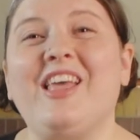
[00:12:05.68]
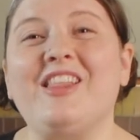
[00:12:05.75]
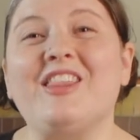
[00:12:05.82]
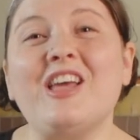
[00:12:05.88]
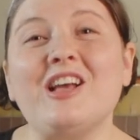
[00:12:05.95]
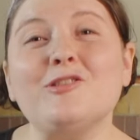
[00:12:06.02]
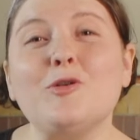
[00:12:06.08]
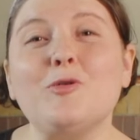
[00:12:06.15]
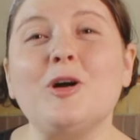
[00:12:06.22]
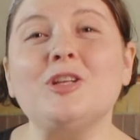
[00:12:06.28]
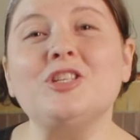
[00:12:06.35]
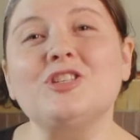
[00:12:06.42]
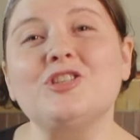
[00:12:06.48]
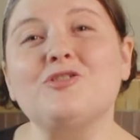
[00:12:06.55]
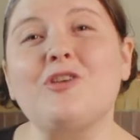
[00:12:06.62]
thanks for
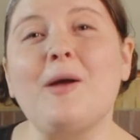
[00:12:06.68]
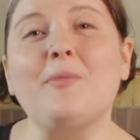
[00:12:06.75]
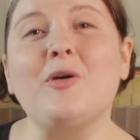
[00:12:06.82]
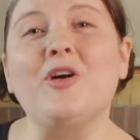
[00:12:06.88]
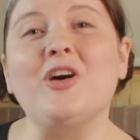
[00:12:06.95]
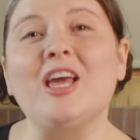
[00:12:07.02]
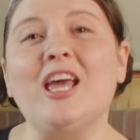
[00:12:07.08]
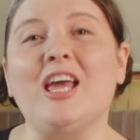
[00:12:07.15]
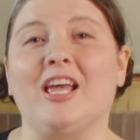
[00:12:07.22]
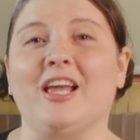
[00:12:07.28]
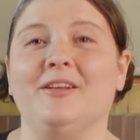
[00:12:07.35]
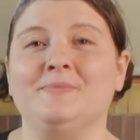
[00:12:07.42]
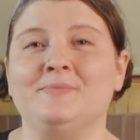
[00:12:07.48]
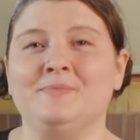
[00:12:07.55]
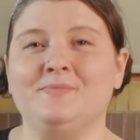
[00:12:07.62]
watching Scrap Cooking,
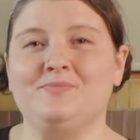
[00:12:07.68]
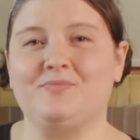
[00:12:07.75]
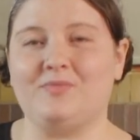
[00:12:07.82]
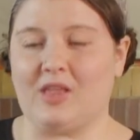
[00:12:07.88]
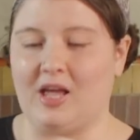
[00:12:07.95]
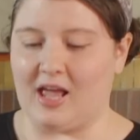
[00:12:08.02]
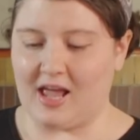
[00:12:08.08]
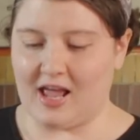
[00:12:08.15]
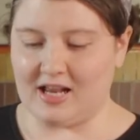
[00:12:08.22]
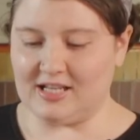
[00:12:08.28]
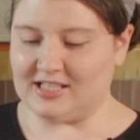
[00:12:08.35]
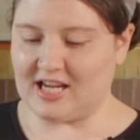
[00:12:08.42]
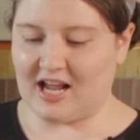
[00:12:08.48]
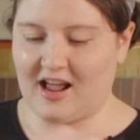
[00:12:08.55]
and